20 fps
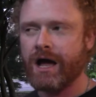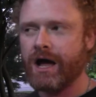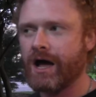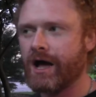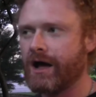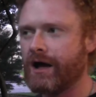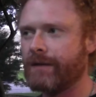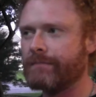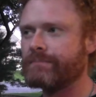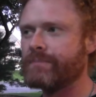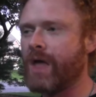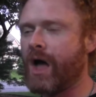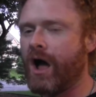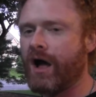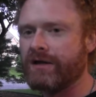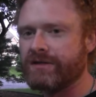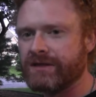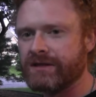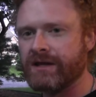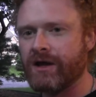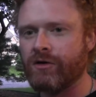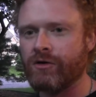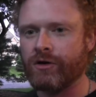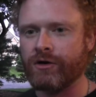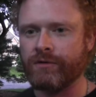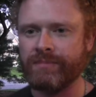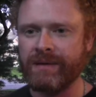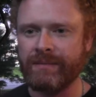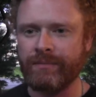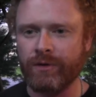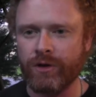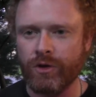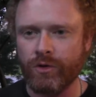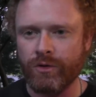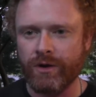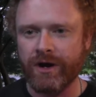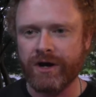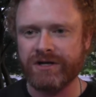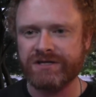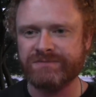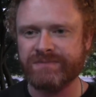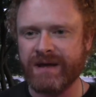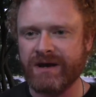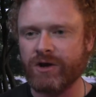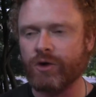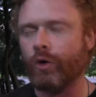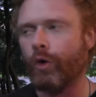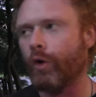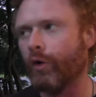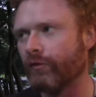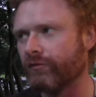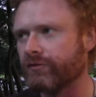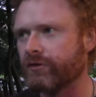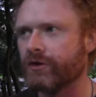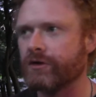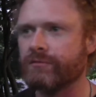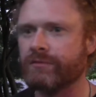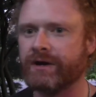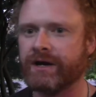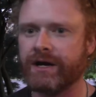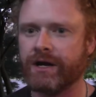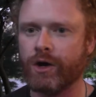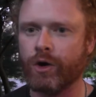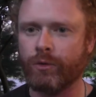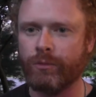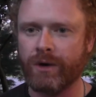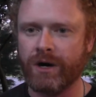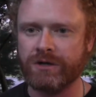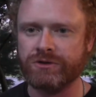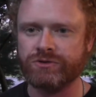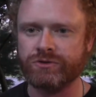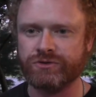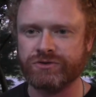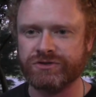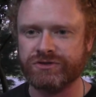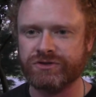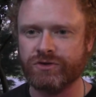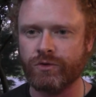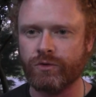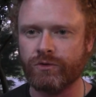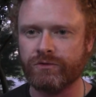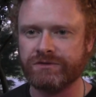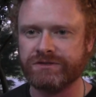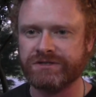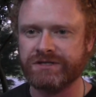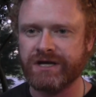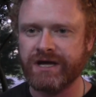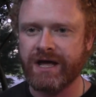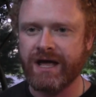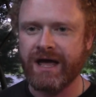I think there are a lot of people who are going to spend an awful lot of money on Mark Dawson's course,